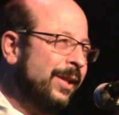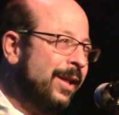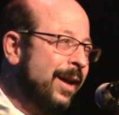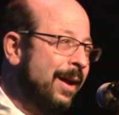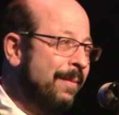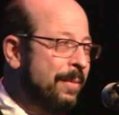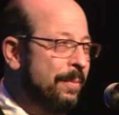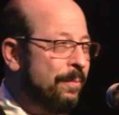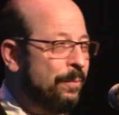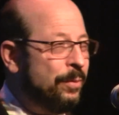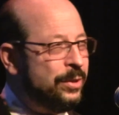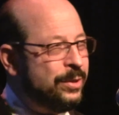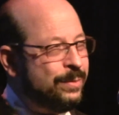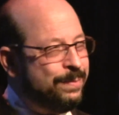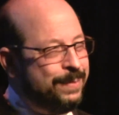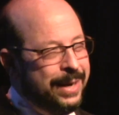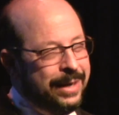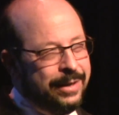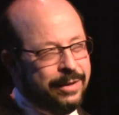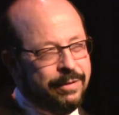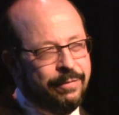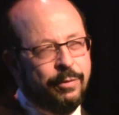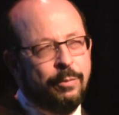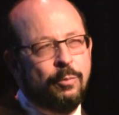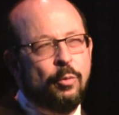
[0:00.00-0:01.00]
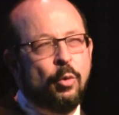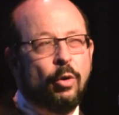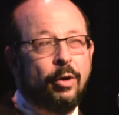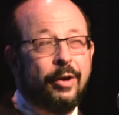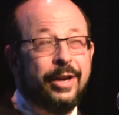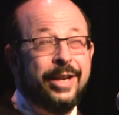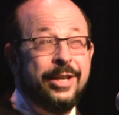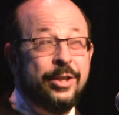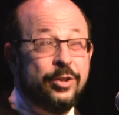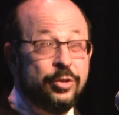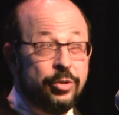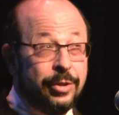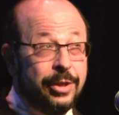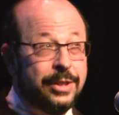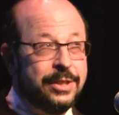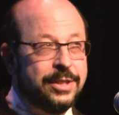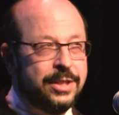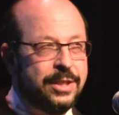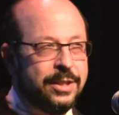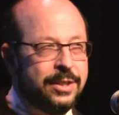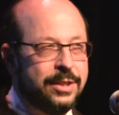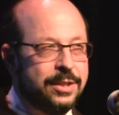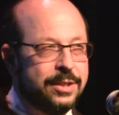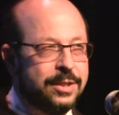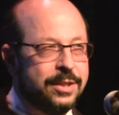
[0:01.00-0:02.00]
climate perspective, a more
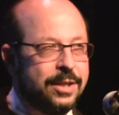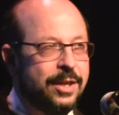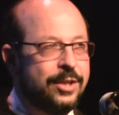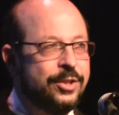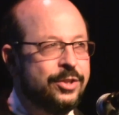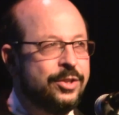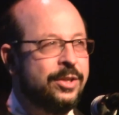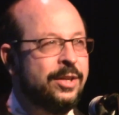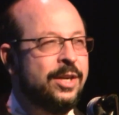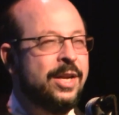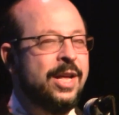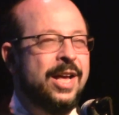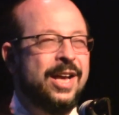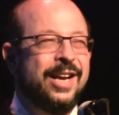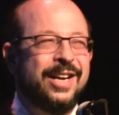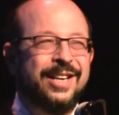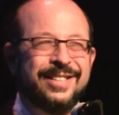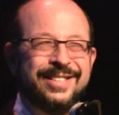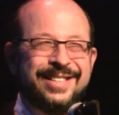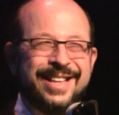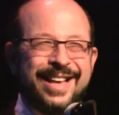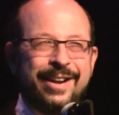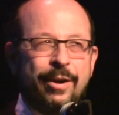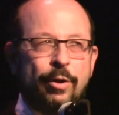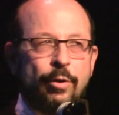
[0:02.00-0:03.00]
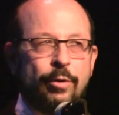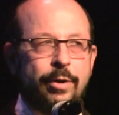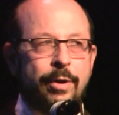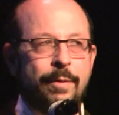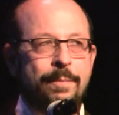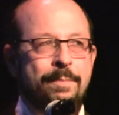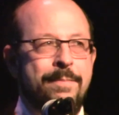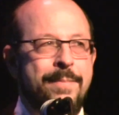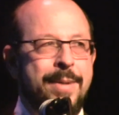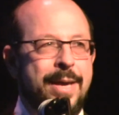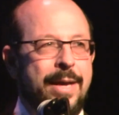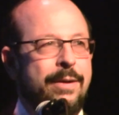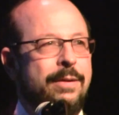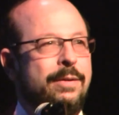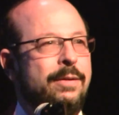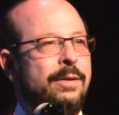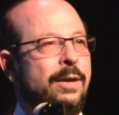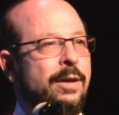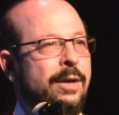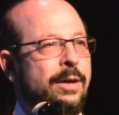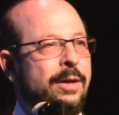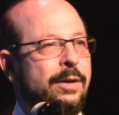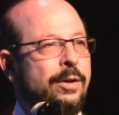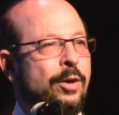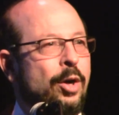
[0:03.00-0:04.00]
interesting discussion because they don't emit
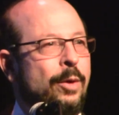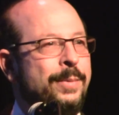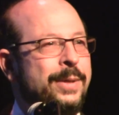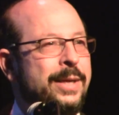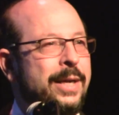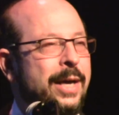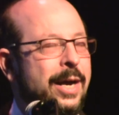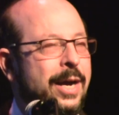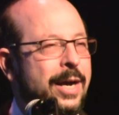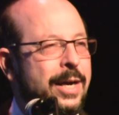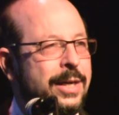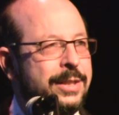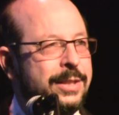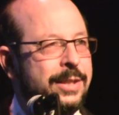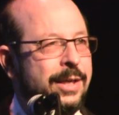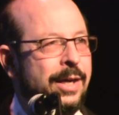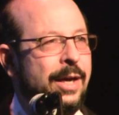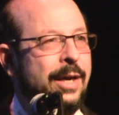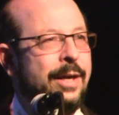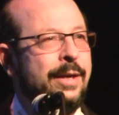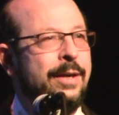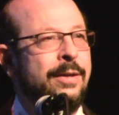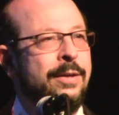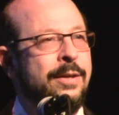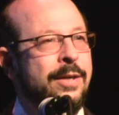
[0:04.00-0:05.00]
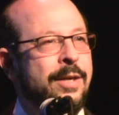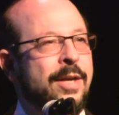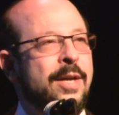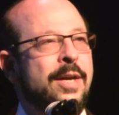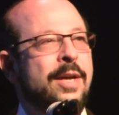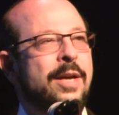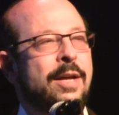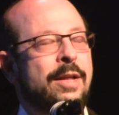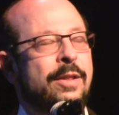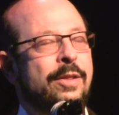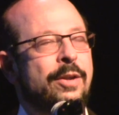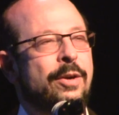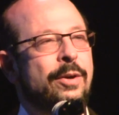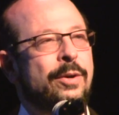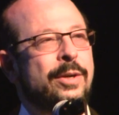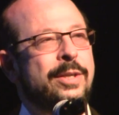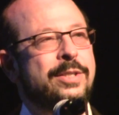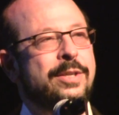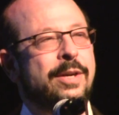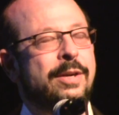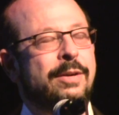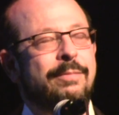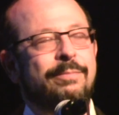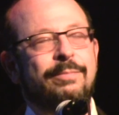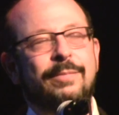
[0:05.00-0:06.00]
uh, carbon dioxide, and there
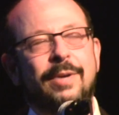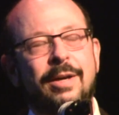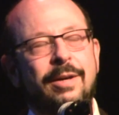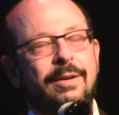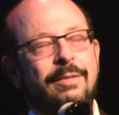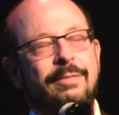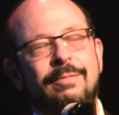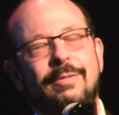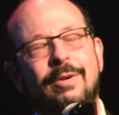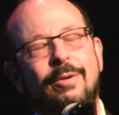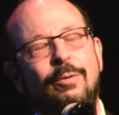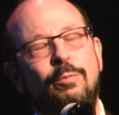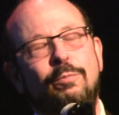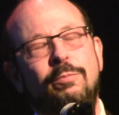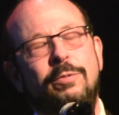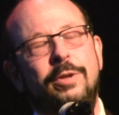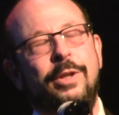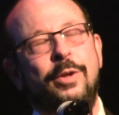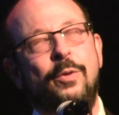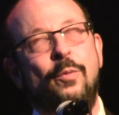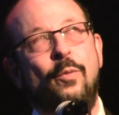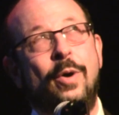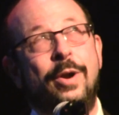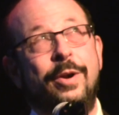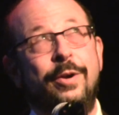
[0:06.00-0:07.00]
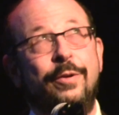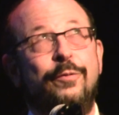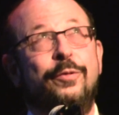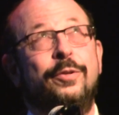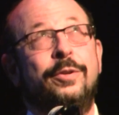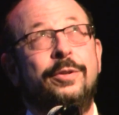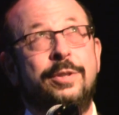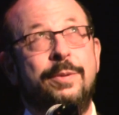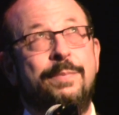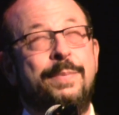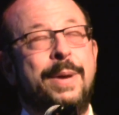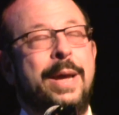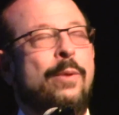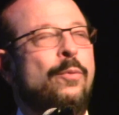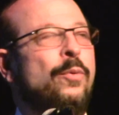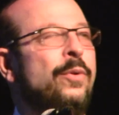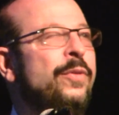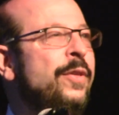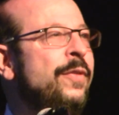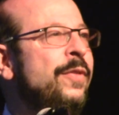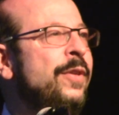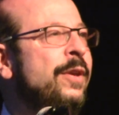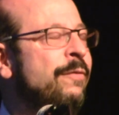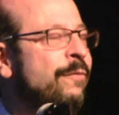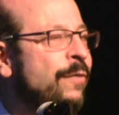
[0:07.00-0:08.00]
is a, a, a really wonderful debate
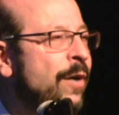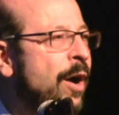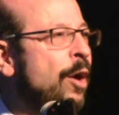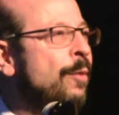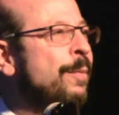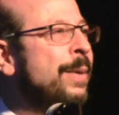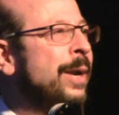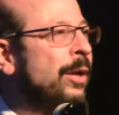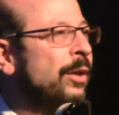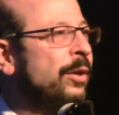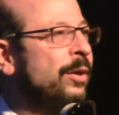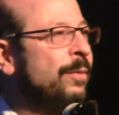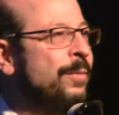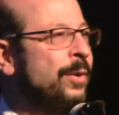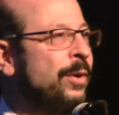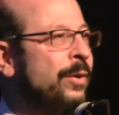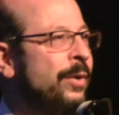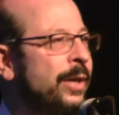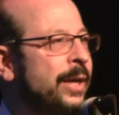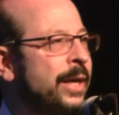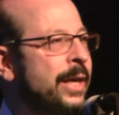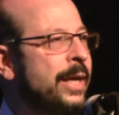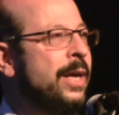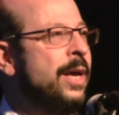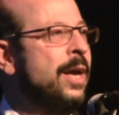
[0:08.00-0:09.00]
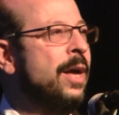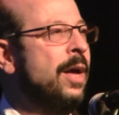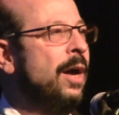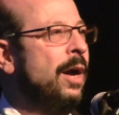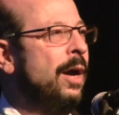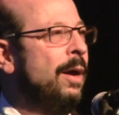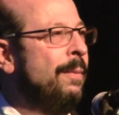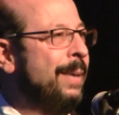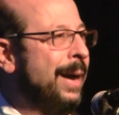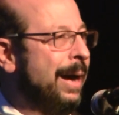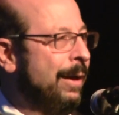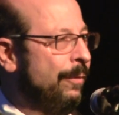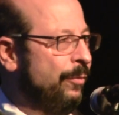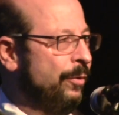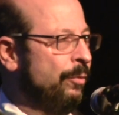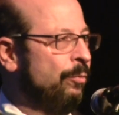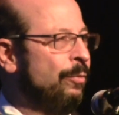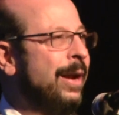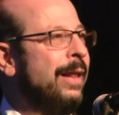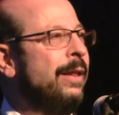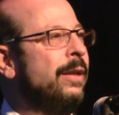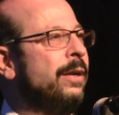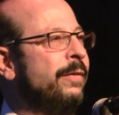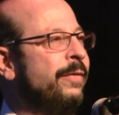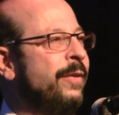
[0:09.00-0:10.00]
within the environmental community about the
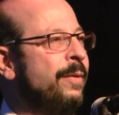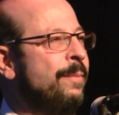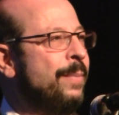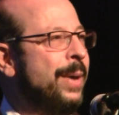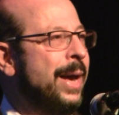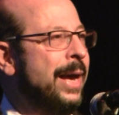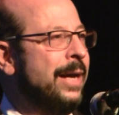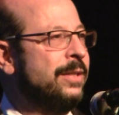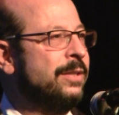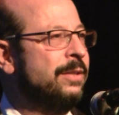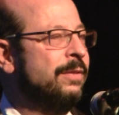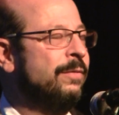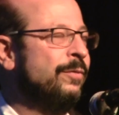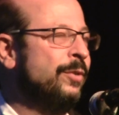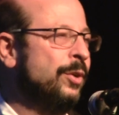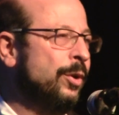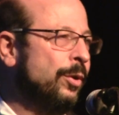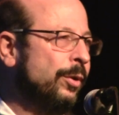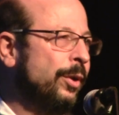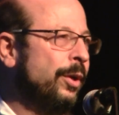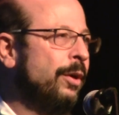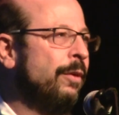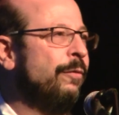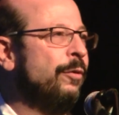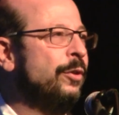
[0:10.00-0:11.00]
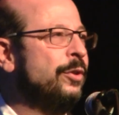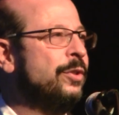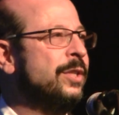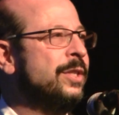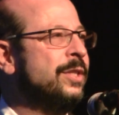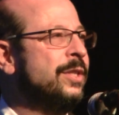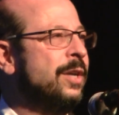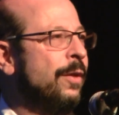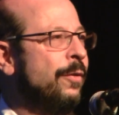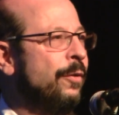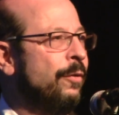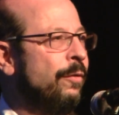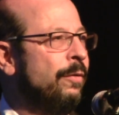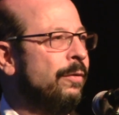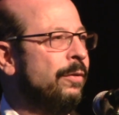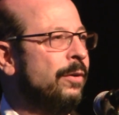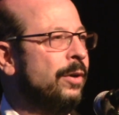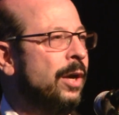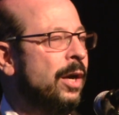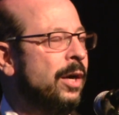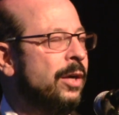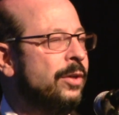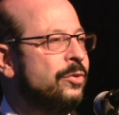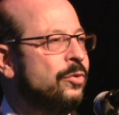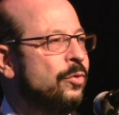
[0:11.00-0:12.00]
relative impacts of nuclear versus other
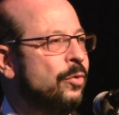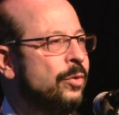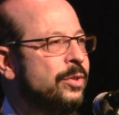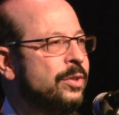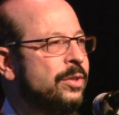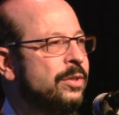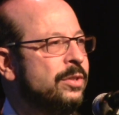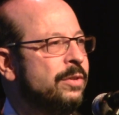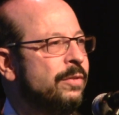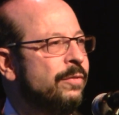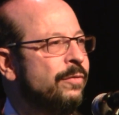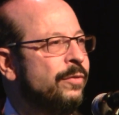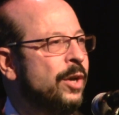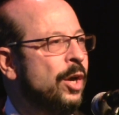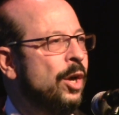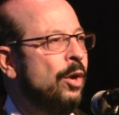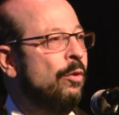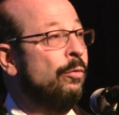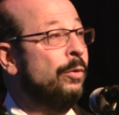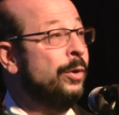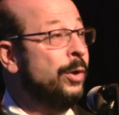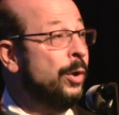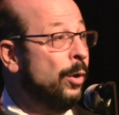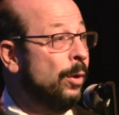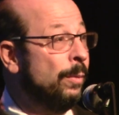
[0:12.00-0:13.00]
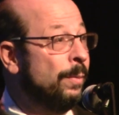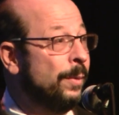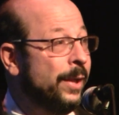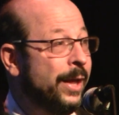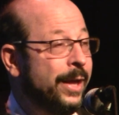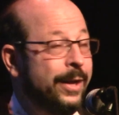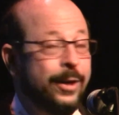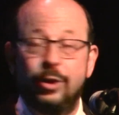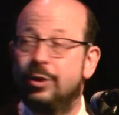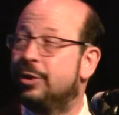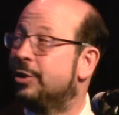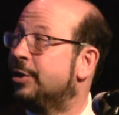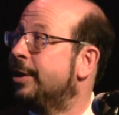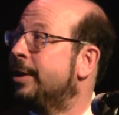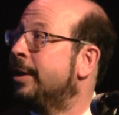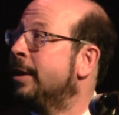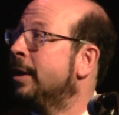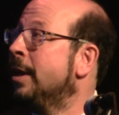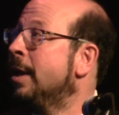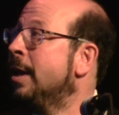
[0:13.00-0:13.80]
uh, sources of renewable energy.